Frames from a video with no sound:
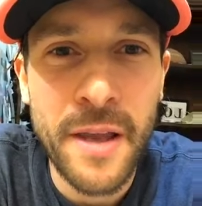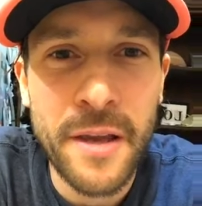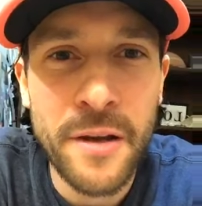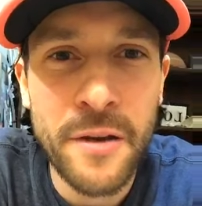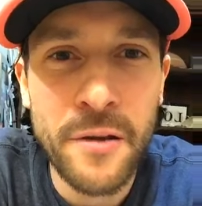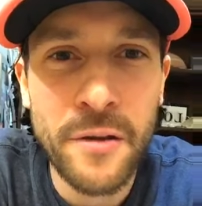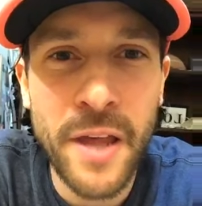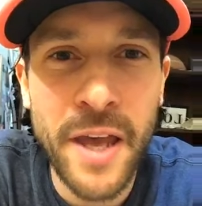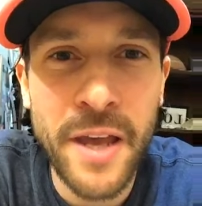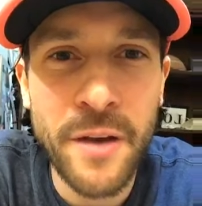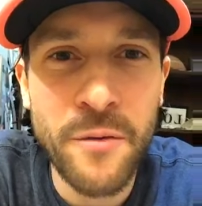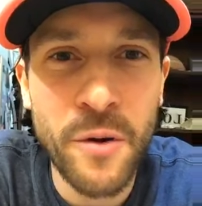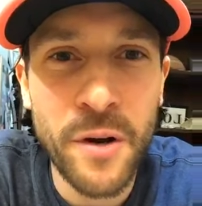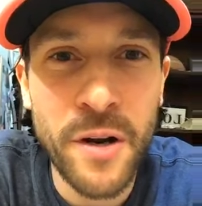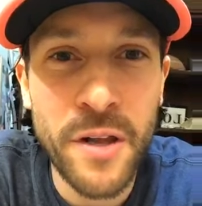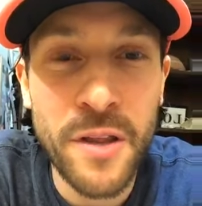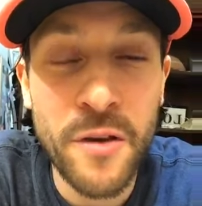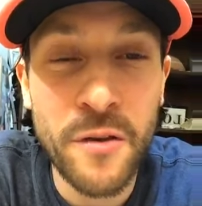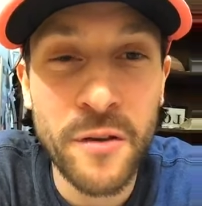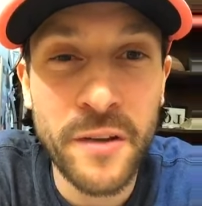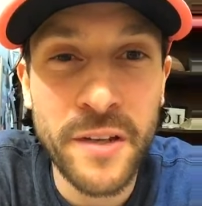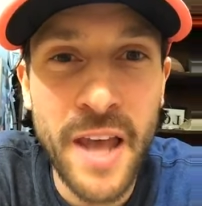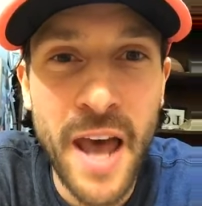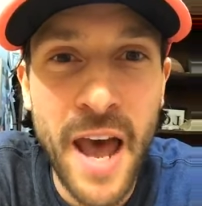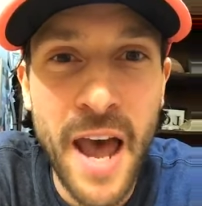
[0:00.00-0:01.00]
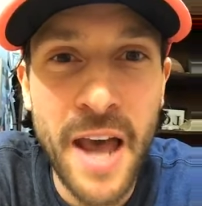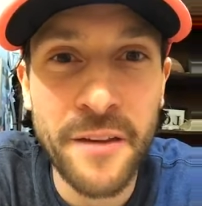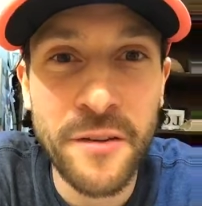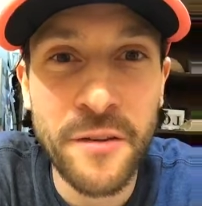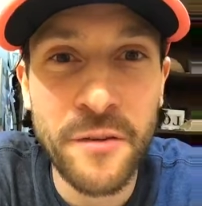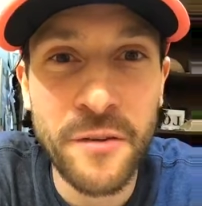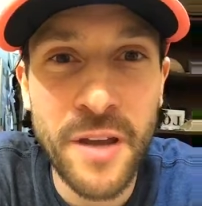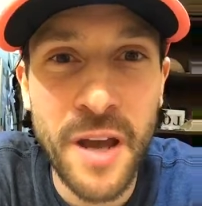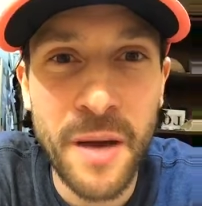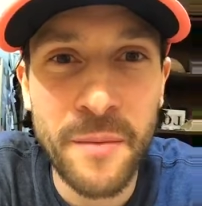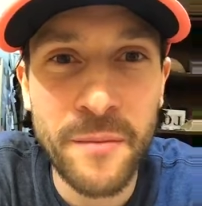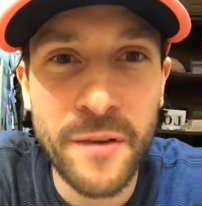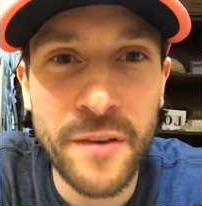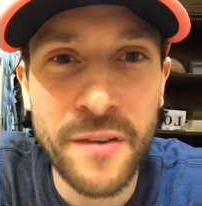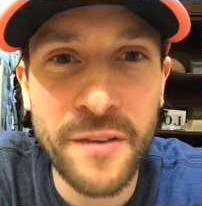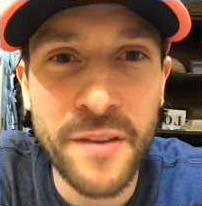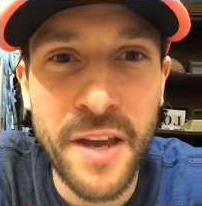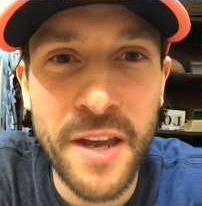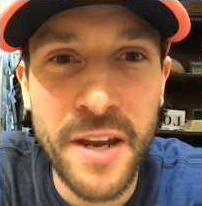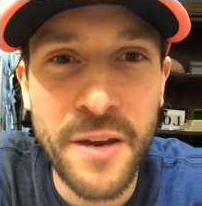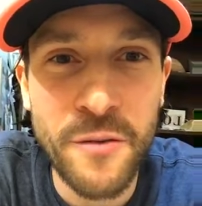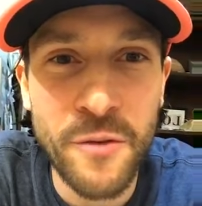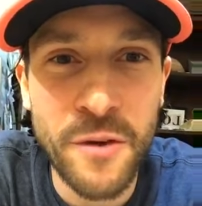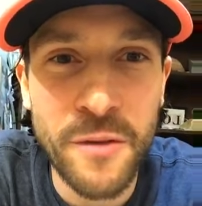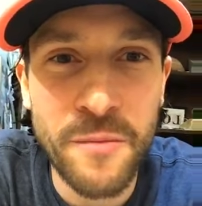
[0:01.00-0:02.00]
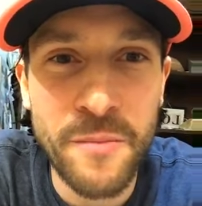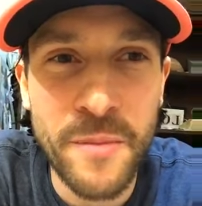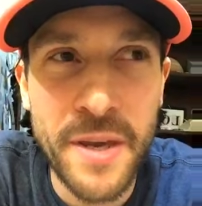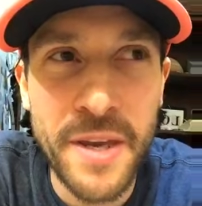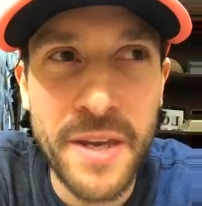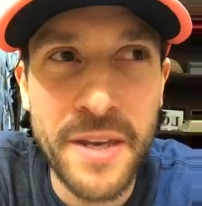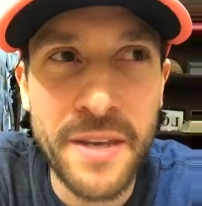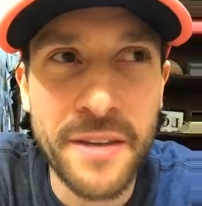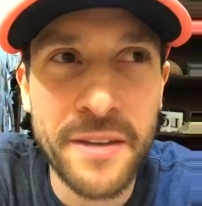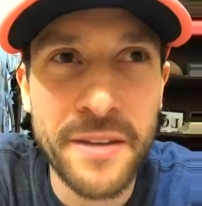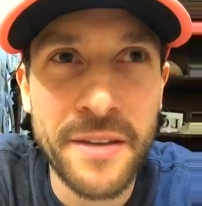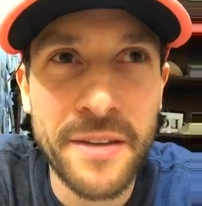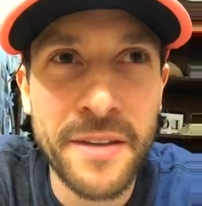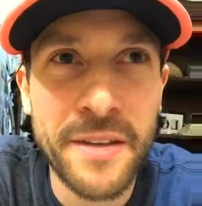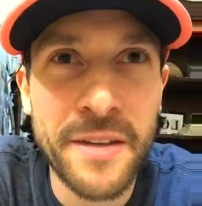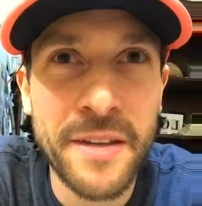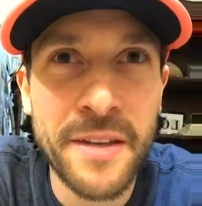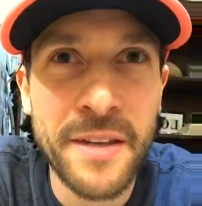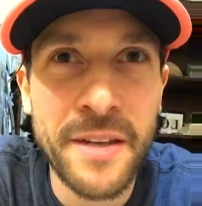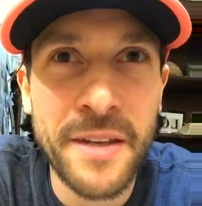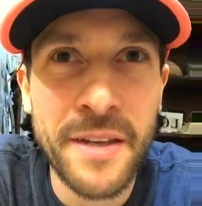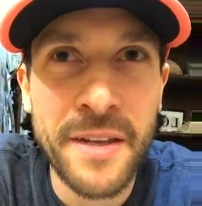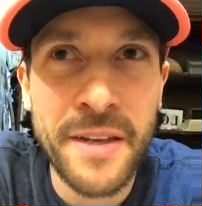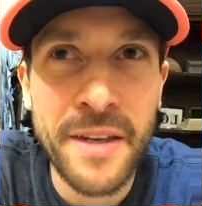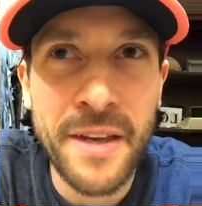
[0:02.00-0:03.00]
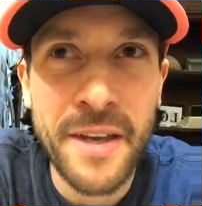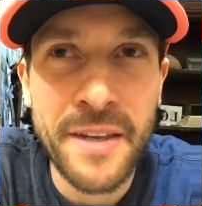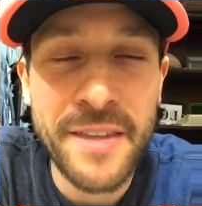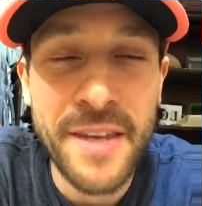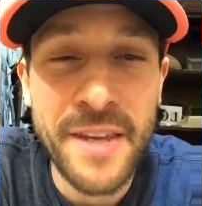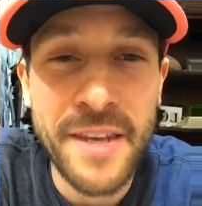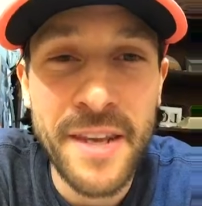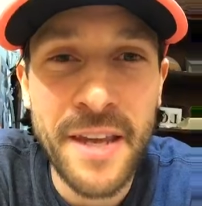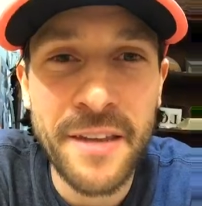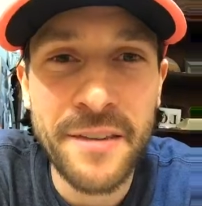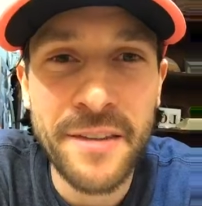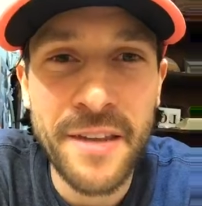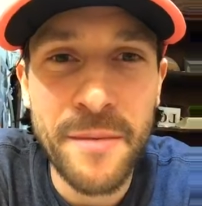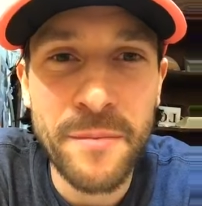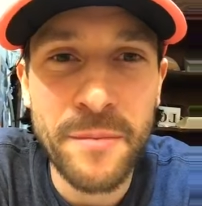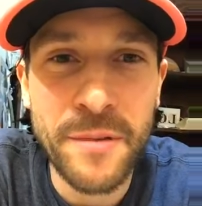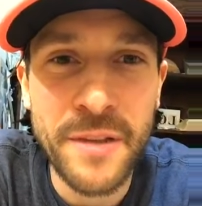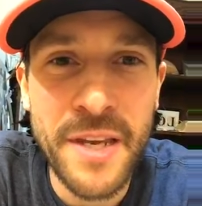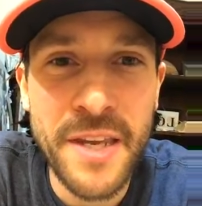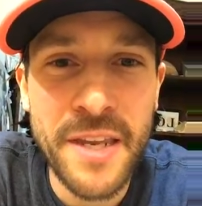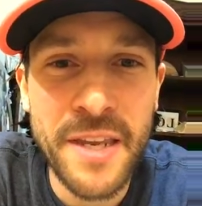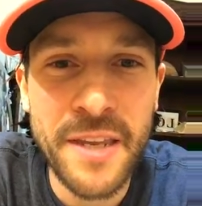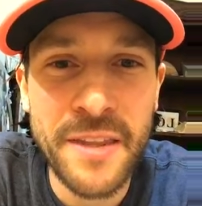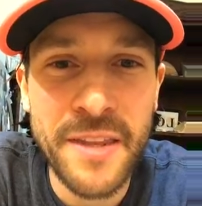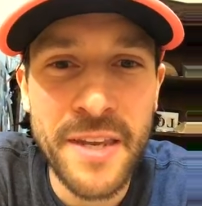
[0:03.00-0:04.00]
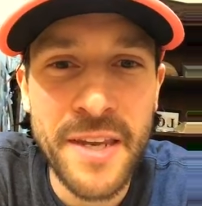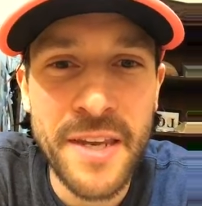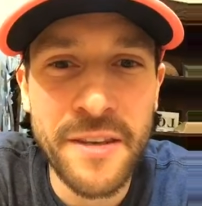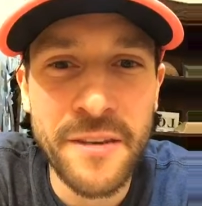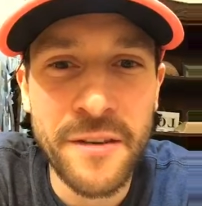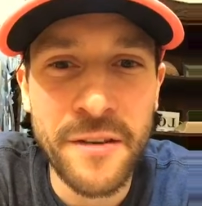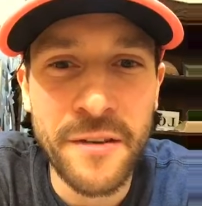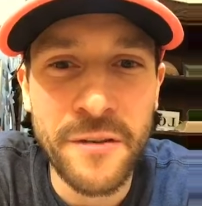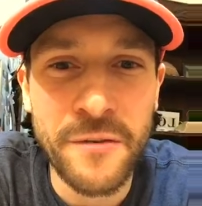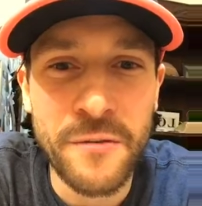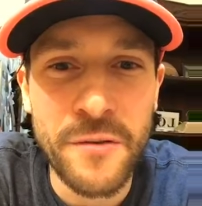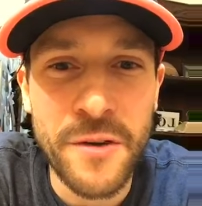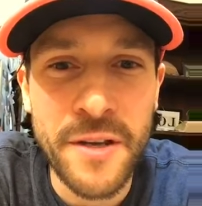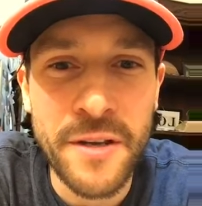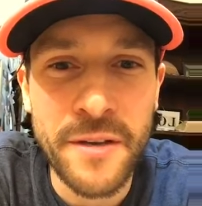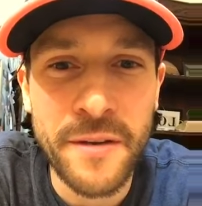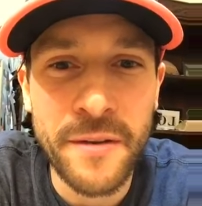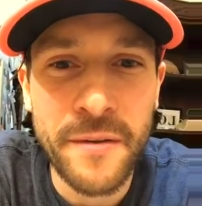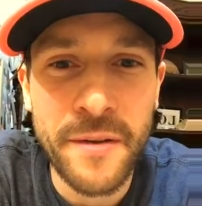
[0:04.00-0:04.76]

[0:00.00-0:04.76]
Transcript: You're like one of those guys who comes study with me and then ends up leading the industry.